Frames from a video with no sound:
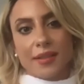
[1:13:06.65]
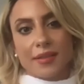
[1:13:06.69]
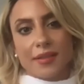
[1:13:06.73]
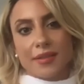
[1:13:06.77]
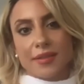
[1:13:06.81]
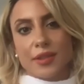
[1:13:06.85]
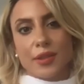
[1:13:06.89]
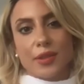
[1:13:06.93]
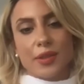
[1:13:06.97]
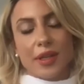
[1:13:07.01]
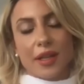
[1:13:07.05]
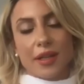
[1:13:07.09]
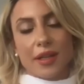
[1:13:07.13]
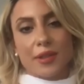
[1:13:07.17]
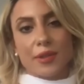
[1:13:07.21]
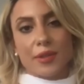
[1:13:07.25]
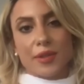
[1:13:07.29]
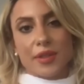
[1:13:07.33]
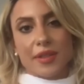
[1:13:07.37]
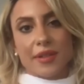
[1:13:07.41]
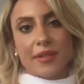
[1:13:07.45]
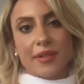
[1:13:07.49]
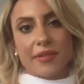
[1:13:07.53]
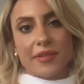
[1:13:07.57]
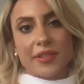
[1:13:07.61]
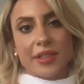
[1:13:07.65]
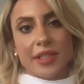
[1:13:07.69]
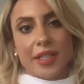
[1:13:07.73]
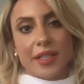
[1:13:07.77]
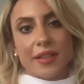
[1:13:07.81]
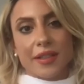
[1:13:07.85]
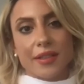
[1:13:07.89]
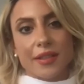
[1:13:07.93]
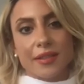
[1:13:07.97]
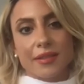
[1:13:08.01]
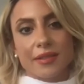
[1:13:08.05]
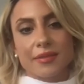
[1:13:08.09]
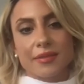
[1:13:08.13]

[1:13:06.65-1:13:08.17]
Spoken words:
You got to use it every day.